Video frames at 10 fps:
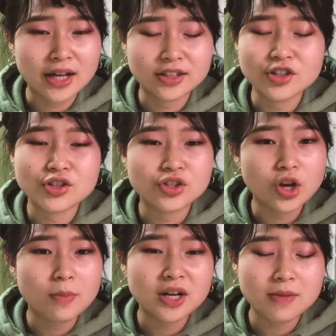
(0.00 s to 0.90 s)
There's so
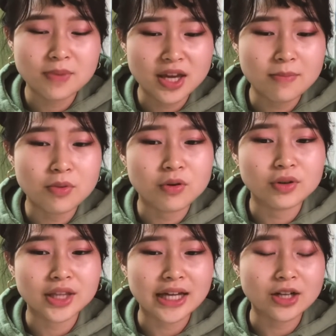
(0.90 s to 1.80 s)
many people
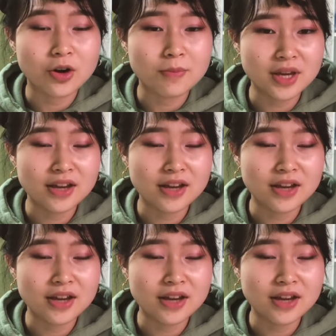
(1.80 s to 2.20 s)
that are being,